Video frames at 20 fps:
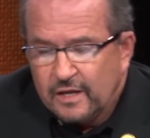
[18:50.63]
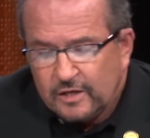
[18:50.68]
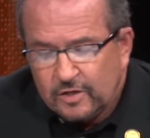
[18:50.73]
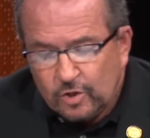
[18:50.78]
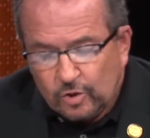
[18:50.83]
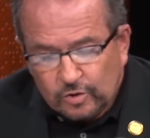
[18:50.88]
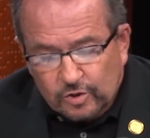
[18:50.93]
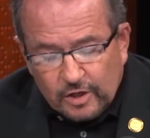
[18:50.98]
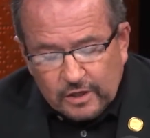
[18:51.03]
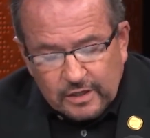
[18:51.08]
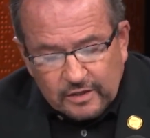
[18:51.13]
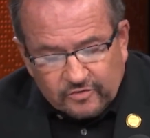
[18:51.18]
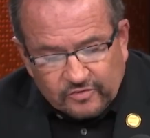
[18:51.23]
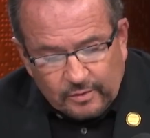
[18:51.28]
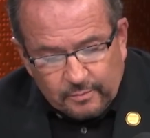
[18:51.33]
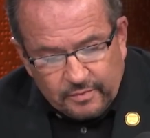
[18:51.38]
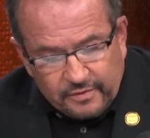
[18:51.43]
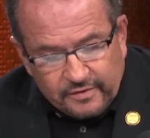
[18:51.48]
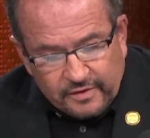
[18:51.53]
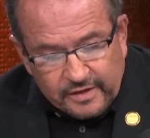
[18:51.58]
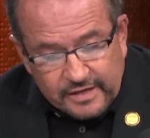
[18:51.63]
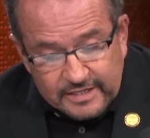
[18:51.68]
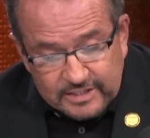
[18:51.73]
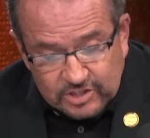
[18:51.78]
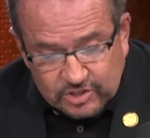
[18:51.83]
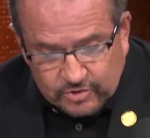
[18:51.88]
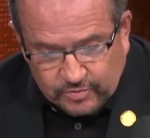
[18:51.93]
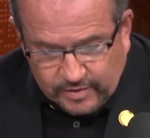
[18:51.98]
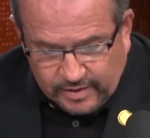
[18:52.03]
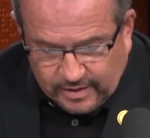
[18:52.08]
You look at some of the
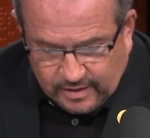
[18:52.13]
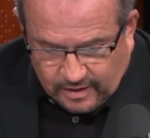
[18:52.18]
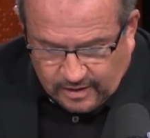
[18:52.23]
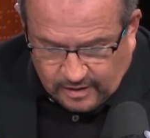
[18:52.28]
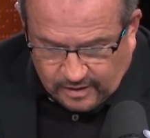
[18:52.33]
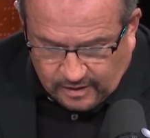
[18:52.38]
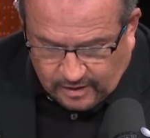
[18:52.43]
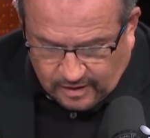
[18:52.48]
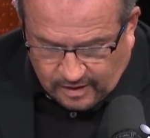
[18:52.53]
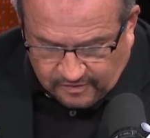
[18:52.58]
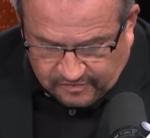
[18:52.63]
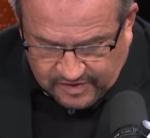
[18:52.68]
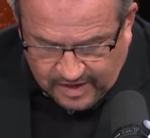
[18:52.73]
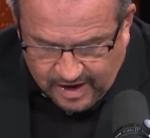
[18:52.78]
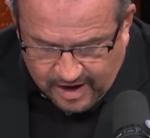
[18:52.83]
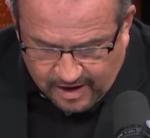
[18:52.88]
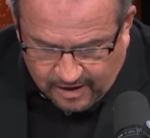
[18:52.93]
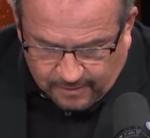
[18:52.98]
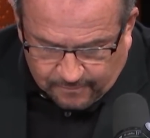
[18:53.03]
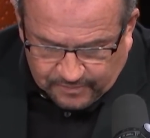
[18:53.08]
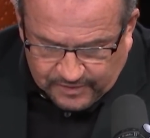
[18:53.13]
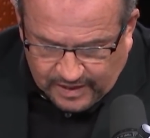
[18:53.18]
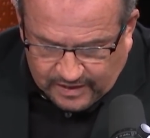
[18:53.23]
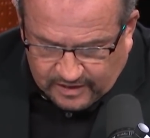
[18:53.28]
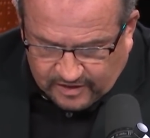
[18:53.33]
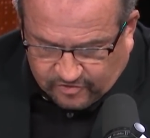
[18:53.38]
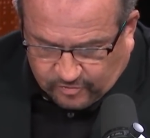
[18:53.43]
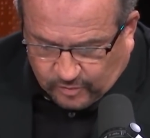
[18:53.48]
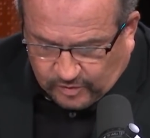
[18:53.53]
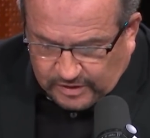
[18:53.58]
history of CARE, and
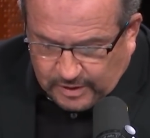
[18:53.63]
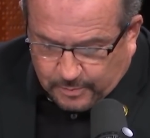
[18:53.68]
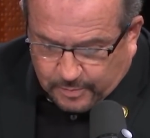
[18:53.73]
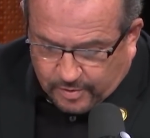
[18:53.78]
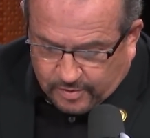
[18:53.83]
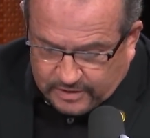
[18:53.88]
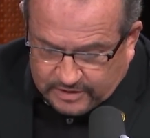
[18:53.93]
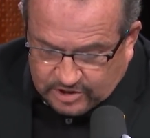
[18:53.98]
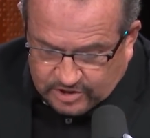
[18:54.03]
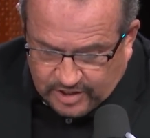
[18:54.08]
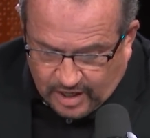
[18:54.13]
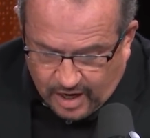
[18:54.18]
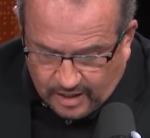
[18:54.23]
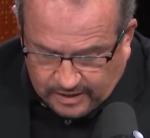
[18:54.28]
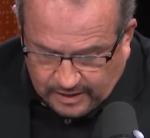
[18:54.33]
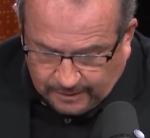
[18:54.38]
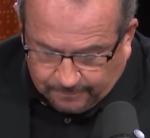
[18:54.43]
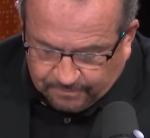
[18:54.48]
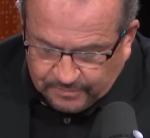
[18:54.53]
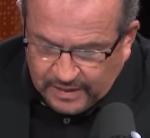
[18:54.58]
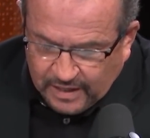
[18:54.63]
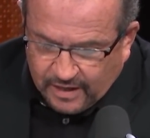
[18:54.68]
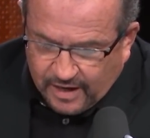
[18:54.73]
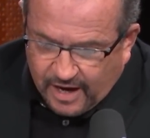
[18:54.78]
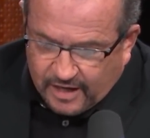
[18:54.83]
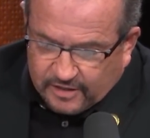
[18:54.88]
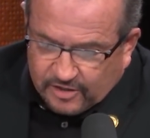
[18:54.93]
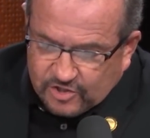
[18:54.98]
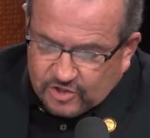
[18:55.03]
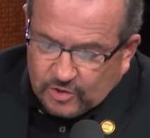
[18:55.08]
it's really pretty shocking.
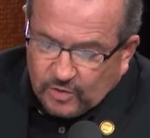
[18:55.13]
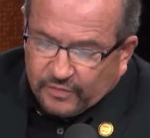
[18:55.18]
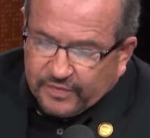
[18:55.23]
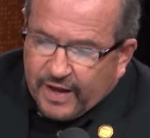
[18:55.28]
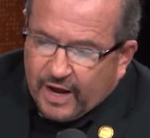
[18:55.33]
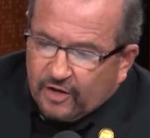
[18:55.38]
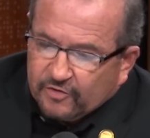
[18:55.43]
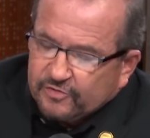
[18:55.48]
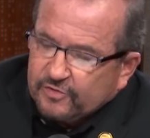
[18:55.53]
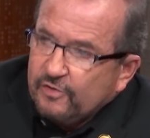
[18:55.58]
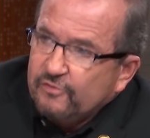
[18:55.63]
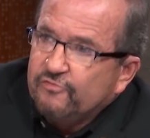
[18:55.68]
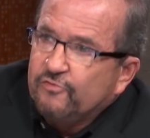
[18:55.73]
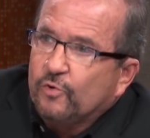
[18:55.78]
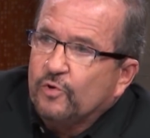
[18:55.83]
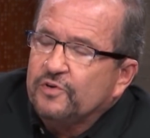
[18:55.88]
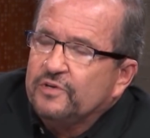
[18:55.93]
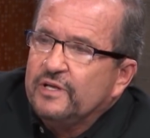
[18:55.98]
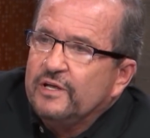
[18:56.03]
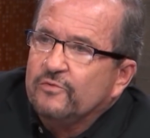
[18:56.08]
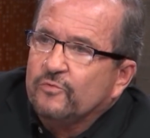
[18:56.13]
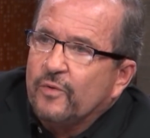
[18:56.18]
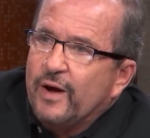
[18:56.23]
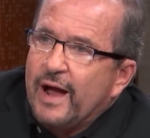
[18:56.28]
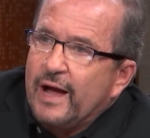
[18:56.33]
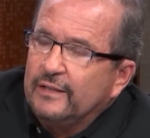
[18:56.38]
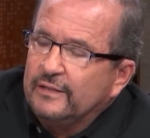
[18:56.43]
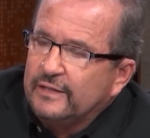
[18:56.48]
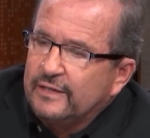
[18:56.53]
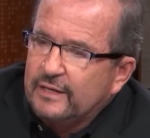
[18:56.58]
At a 2014
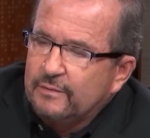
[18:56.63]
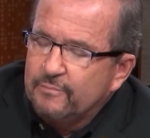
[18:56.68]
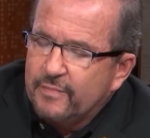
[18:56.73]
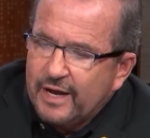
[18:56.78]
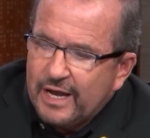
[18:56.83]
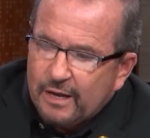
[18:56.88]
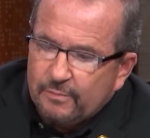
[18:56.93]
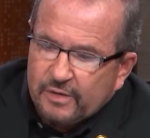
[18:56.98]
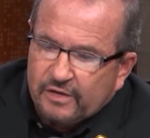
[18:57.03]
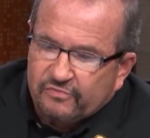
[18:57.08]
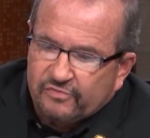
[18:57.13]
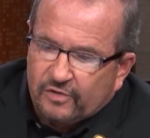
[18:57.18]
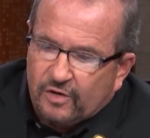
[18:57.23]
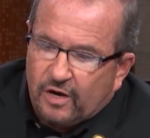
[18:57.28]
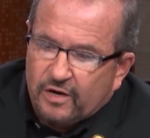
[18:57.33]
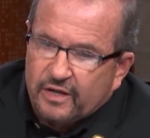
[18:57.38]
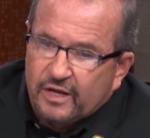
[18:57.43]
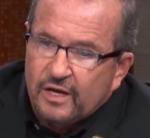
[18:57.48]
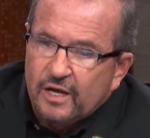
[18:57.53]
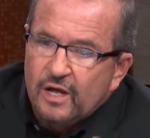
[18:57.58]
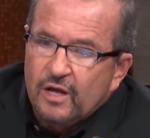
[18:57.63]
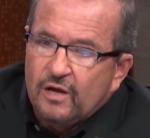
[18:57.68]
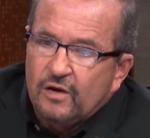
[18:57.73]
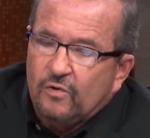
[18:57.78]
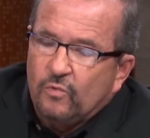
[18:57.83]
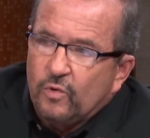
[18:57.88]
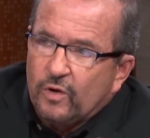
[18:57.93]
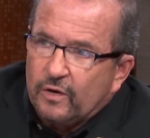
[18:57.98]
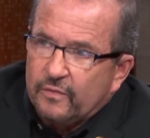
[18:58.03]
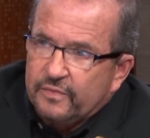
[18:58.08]
rally in Miami, Florida,
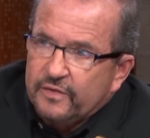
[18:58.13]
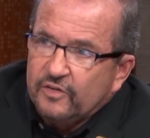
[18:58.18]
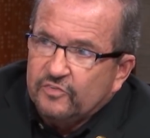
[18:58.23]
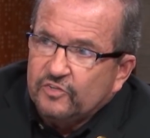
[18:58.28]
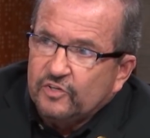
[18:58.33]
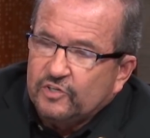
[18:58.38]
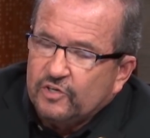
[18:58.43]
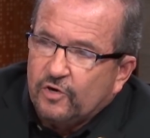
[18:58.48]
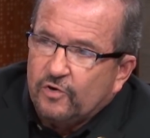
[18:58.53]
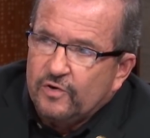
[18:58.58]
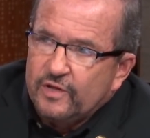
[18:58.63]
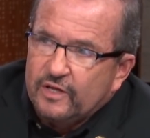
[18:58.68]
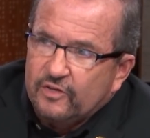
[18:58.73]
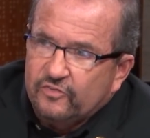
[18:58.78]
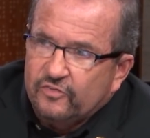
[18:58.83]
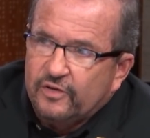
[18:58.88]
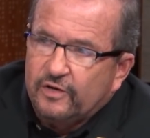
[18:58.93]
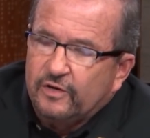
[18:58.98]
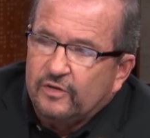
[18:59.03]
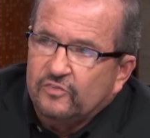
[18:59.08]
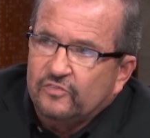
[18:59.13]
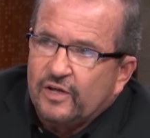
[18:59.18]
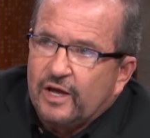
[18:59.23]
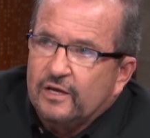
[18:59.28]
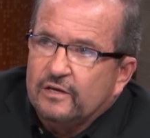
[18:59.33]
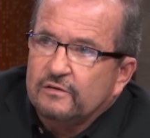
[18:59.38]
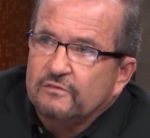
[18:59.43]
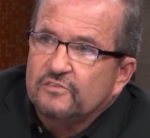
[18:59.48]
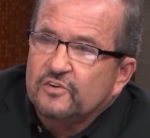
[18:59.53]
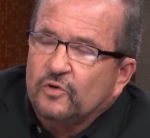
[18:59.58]
where this attorney is their
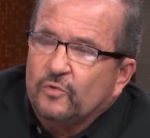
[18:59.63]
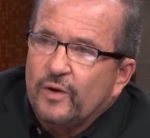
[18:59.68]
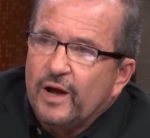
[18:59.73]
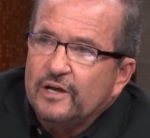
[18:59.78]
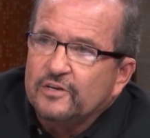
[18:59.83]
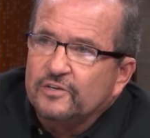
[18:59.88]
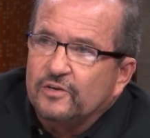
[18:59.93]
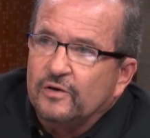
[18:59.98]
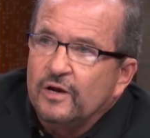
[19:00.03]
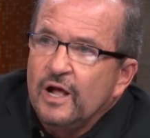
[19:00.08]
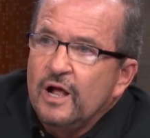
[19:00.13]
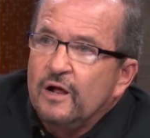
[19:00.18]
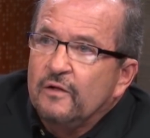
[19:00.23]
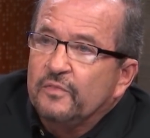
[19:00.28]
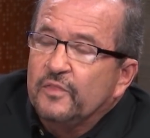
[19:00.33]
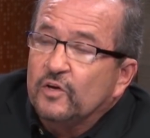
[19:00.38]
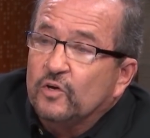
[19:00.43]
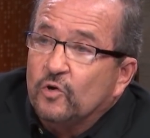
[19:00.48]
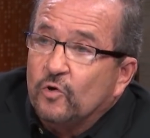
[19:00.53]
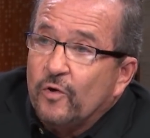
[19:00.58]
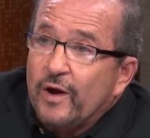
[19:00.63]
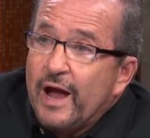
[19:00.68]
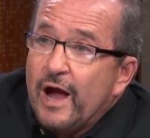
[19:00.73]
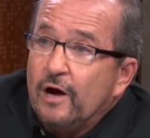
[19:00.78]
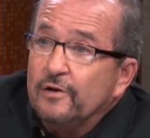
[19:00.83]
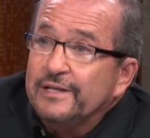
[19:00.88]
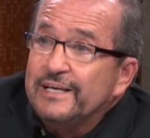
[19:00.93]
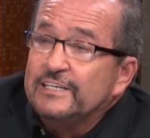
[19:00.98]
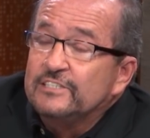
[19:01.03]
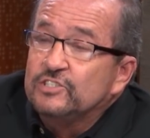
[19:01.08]
executive director, the
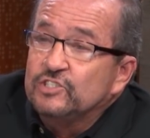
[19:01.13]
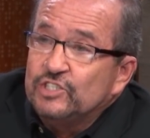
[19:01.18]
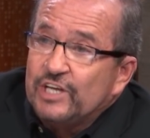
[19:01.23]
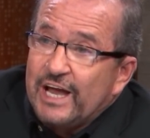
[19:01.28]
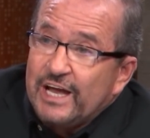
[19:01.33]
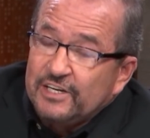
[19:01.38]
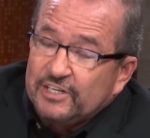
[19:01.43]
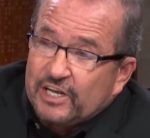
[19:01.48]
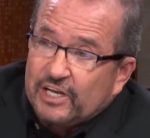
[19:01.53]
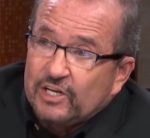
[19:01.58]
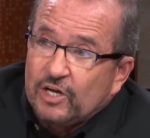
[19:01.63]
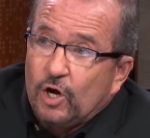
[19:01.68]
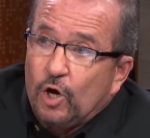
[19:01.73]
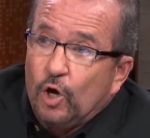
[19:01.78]
crowd is chanting